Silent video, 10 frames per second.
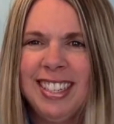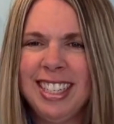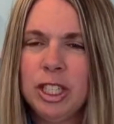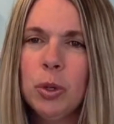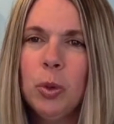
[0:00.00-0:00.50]

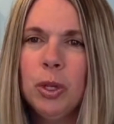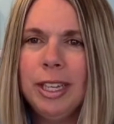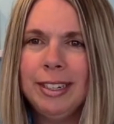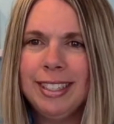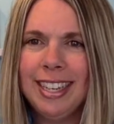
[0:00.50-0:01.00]
It's cool
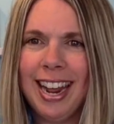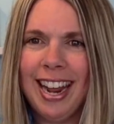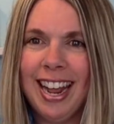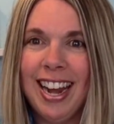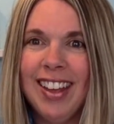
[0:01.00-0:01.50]
here
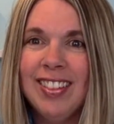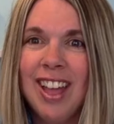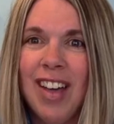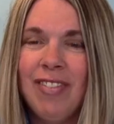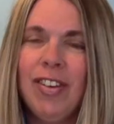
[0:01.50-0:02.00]
today and I
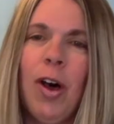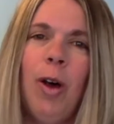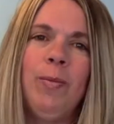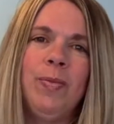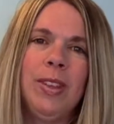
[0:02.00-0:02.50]
love fall.